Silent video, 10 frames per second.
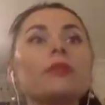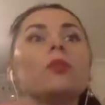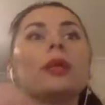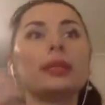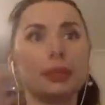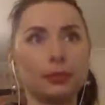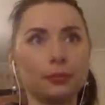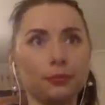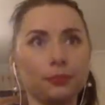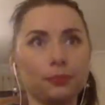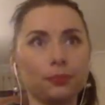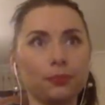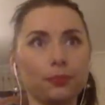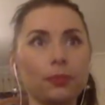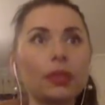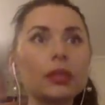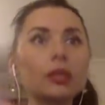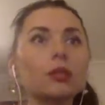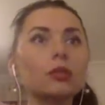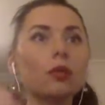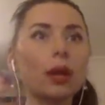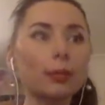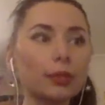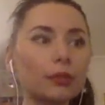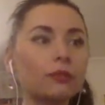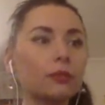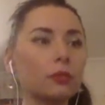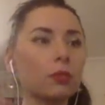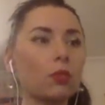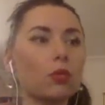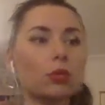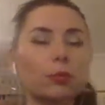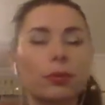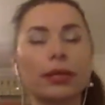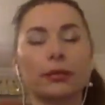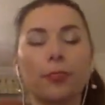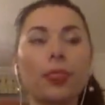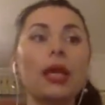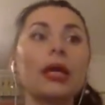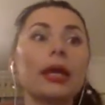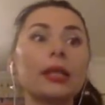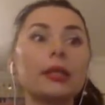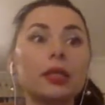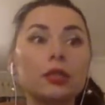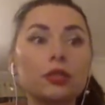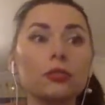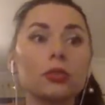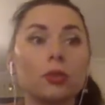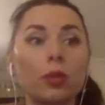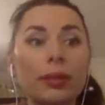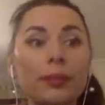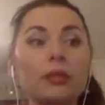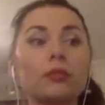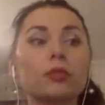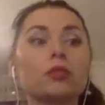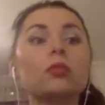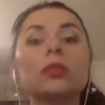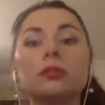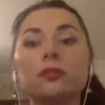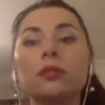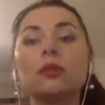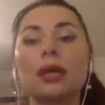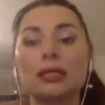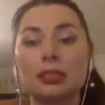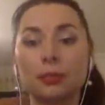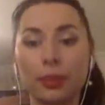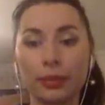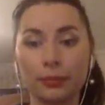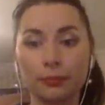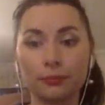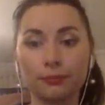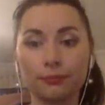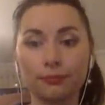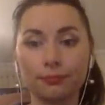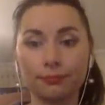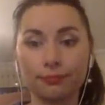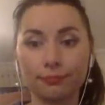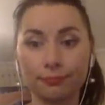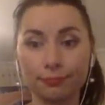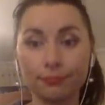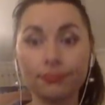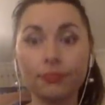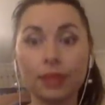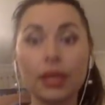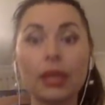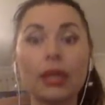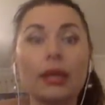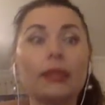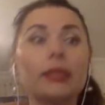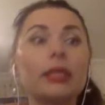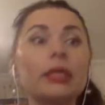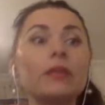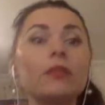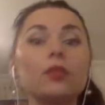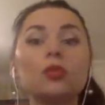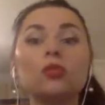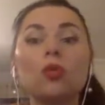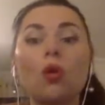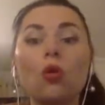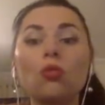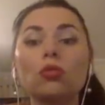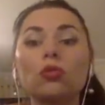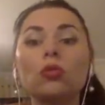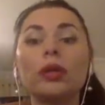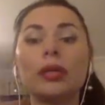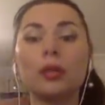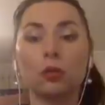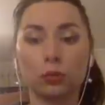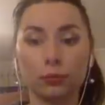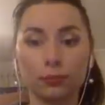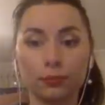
feel better. He grew up, he feel more man. And he choose women with whom he feel as a man. Mm-hmm. And if you all do alone,